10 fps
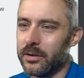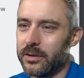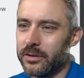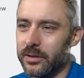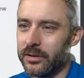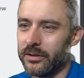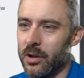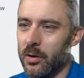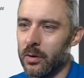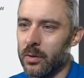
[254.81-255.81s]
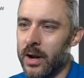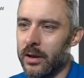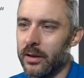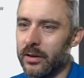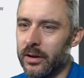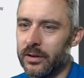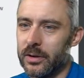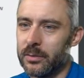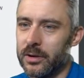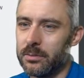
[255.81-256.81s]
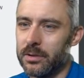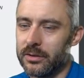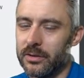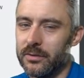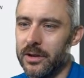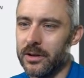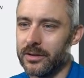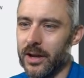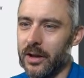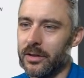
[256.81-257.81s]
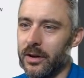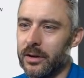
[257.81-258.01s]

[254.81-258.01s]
just at a slower rate, then there are some good books and videos out there.